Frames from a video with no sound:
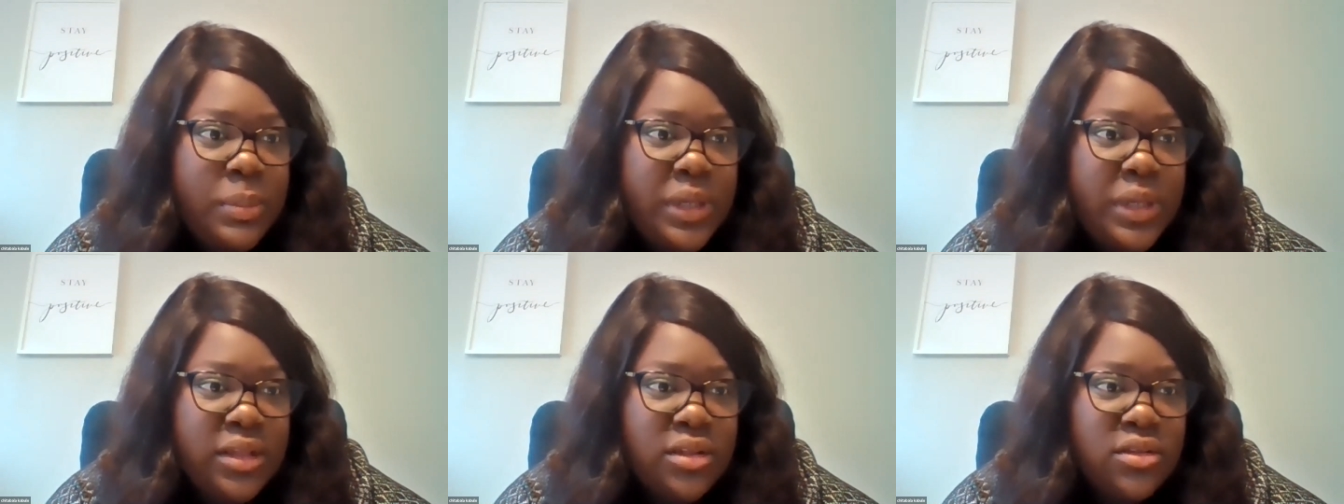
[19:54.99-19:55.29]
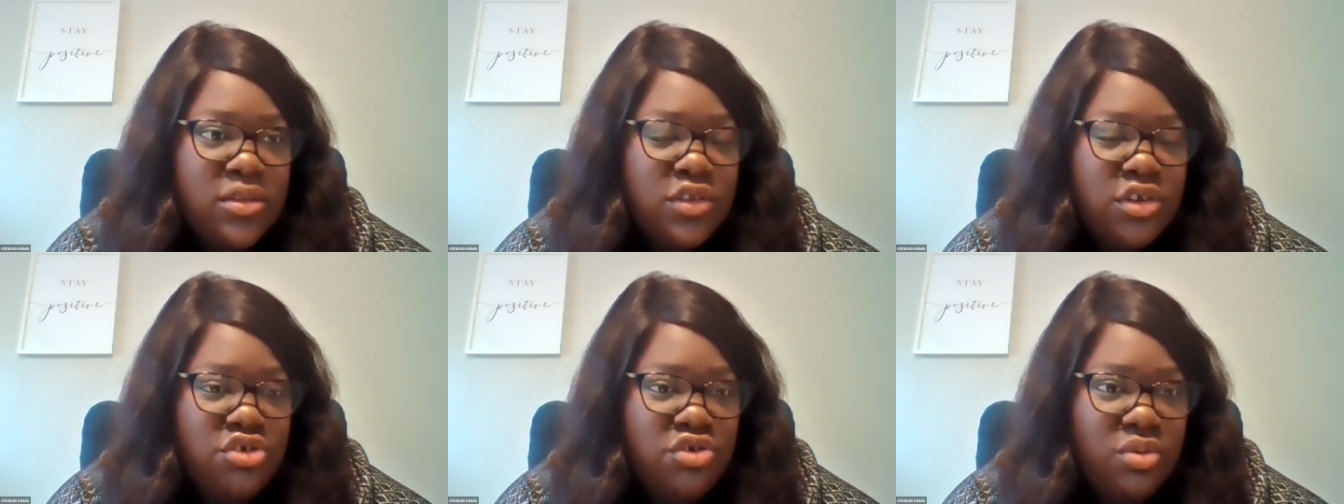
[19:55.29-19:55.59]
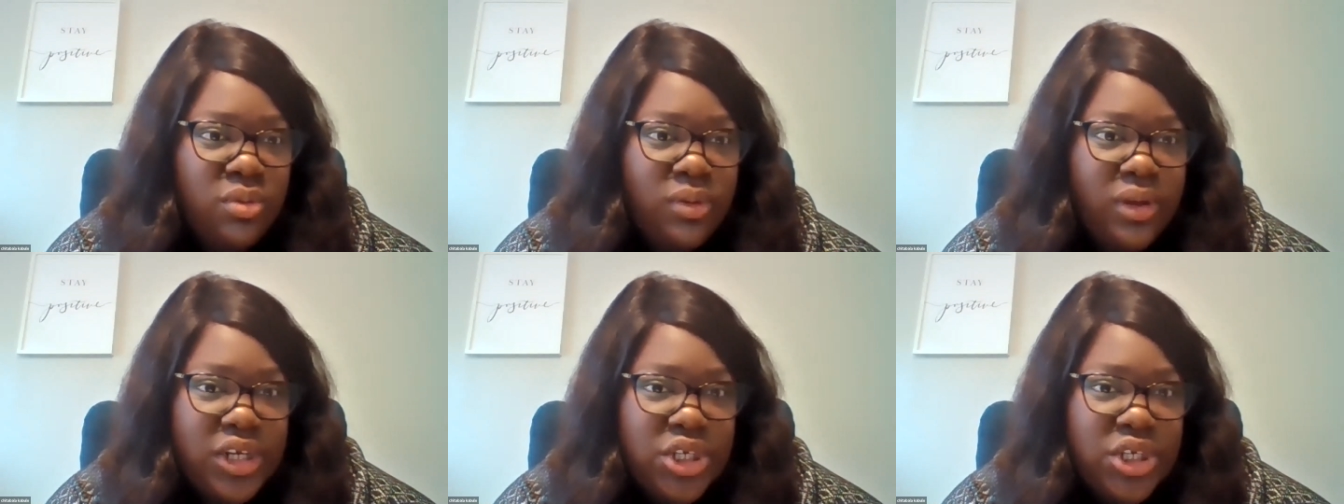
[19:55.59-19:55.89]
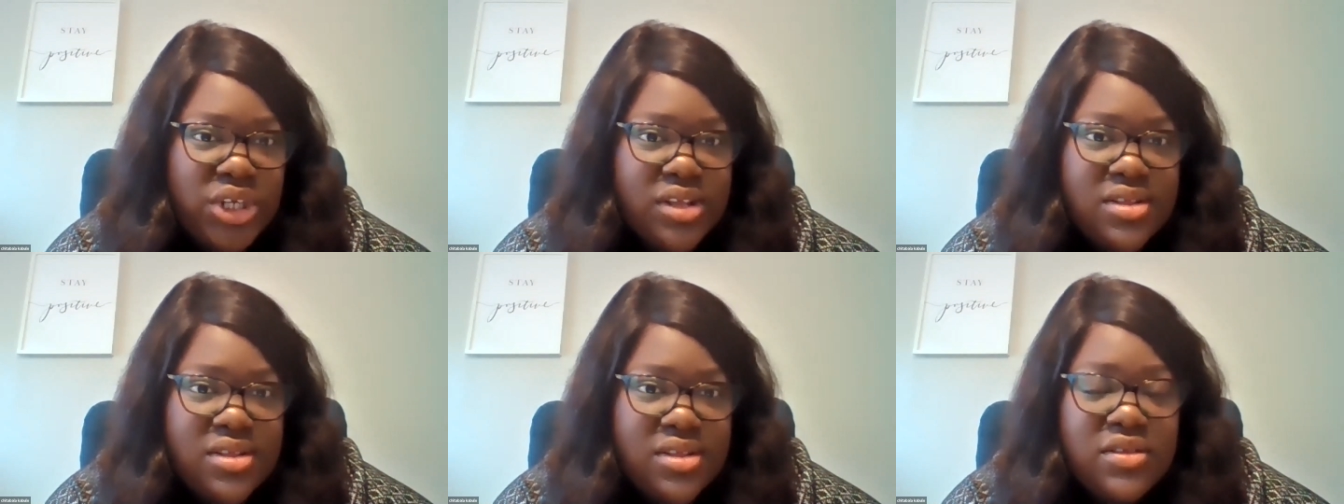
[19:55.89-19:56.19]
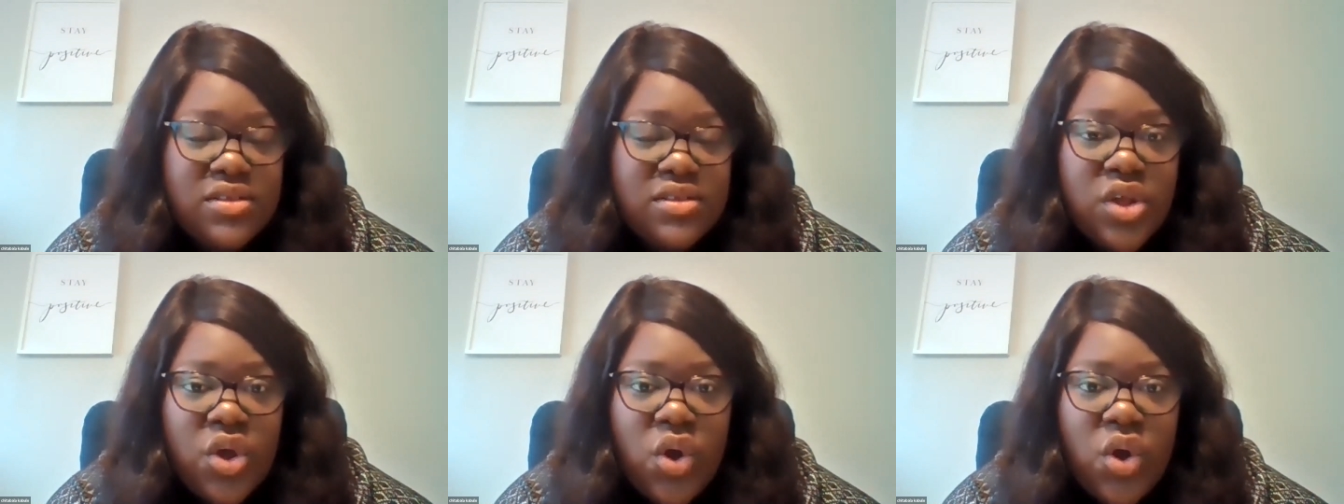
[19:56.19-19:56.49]
be in
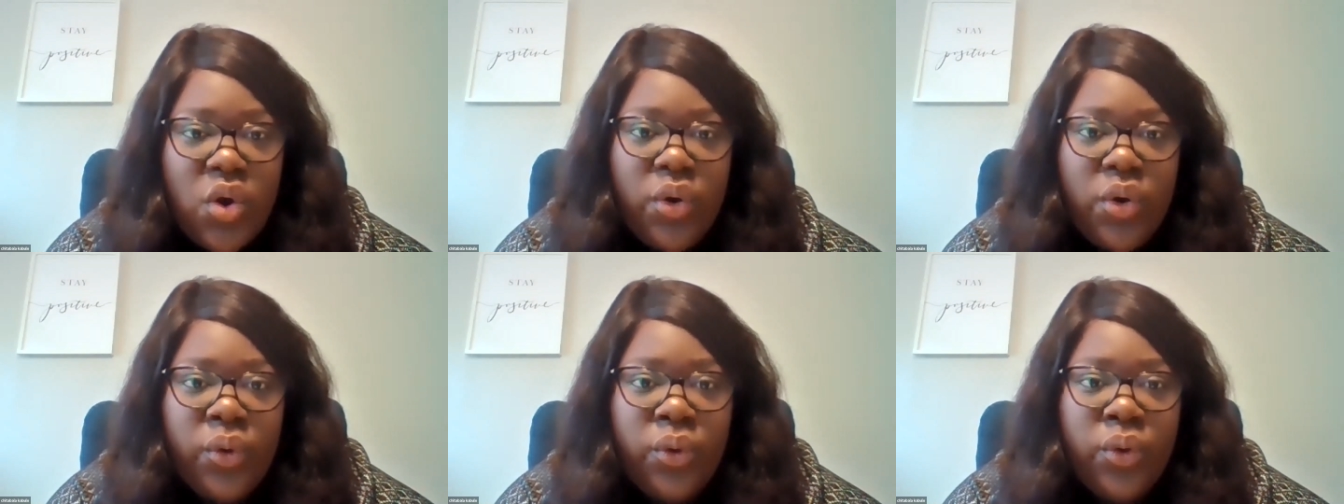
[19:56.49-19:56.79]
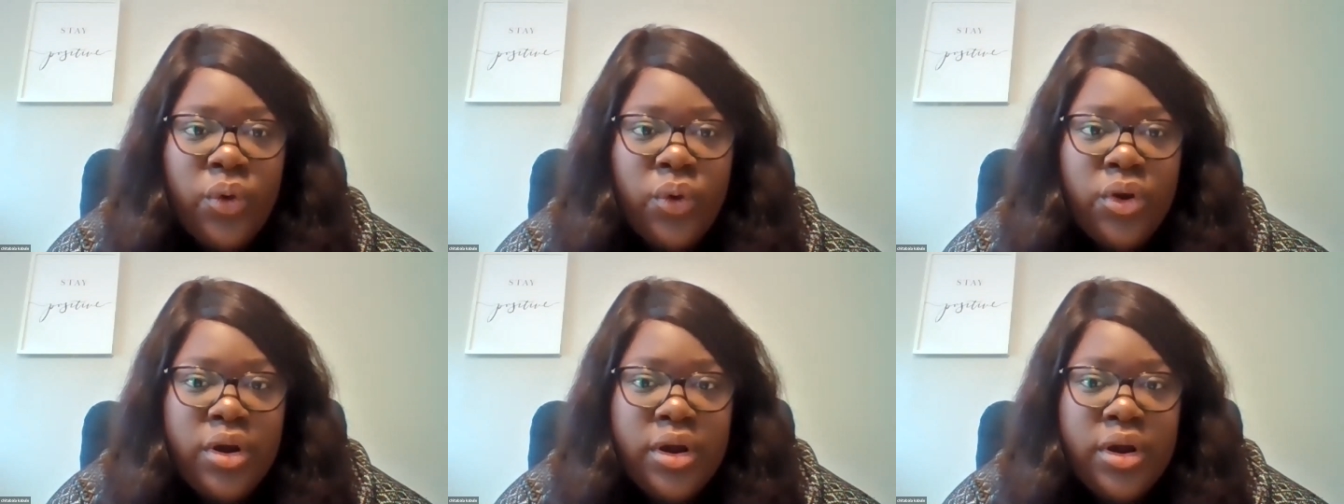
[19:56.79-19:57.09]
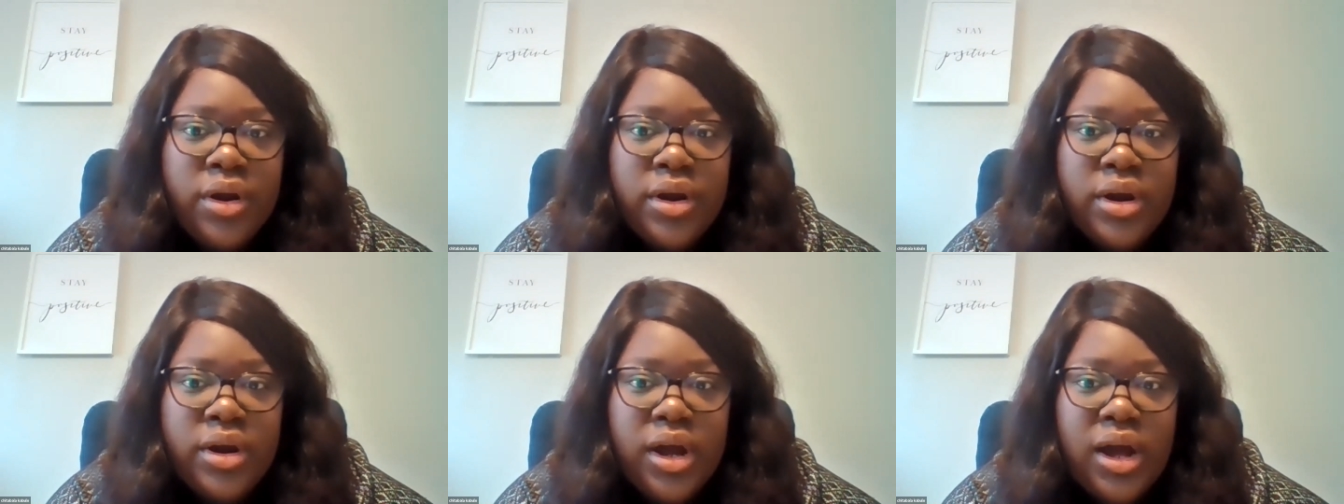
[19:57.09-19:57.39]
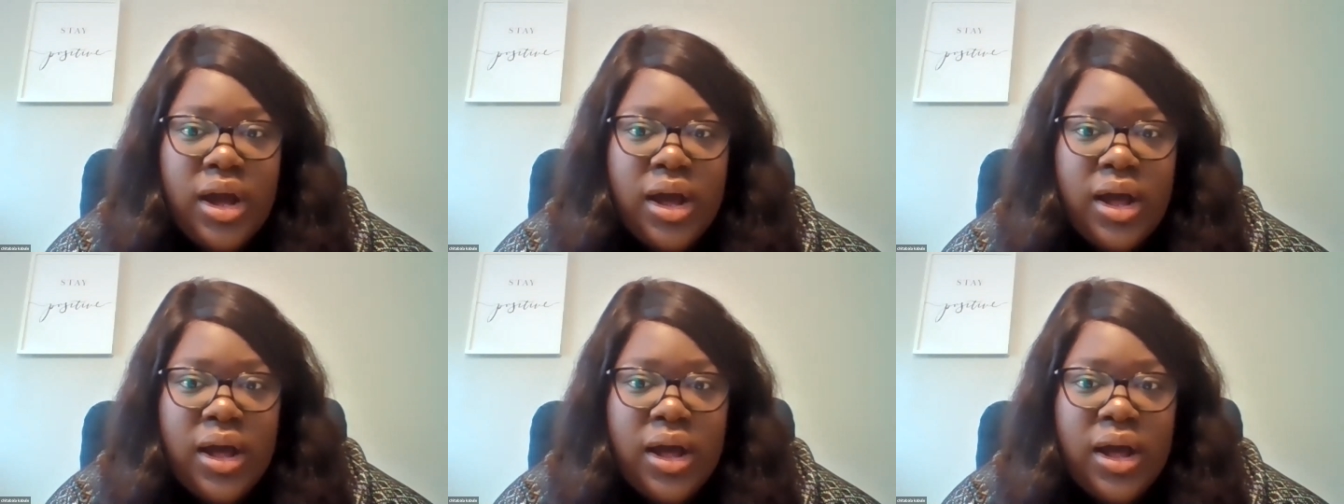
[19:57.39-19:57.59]
situations or